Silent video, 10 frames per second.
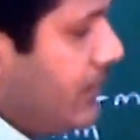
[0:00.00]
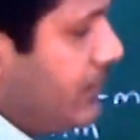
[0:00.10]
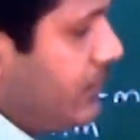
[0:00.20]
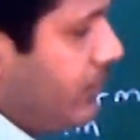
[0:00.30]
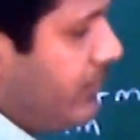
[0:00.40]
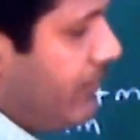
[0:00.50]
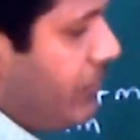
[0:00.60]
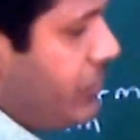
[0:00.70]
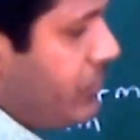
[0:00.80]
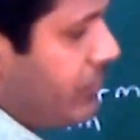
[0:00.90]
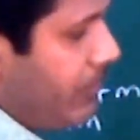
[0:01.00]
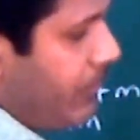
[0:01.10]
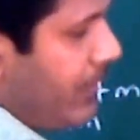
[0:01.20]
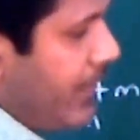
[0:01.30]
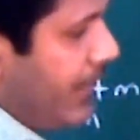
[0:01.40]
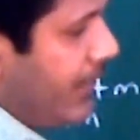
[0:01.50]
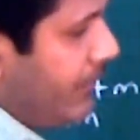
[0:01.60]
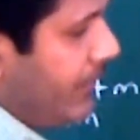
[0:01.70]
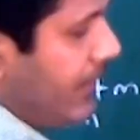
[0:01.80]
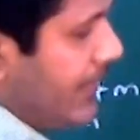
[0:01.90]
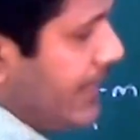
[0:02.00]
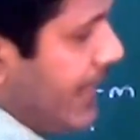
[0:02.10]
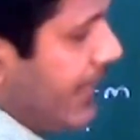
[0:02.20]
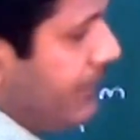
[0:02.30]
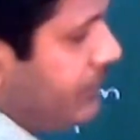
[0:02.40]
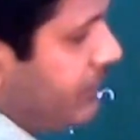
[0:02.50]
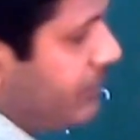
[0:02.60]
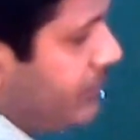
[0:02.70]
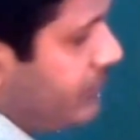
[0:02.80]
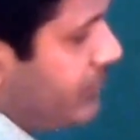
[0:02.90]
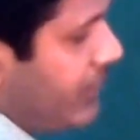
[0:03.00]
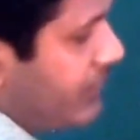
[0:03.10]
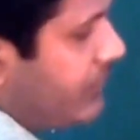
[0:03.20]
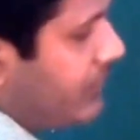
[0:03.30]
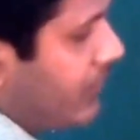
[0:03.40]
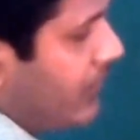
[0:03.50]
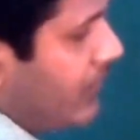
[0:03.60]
So 7g. So I put a negative. -6.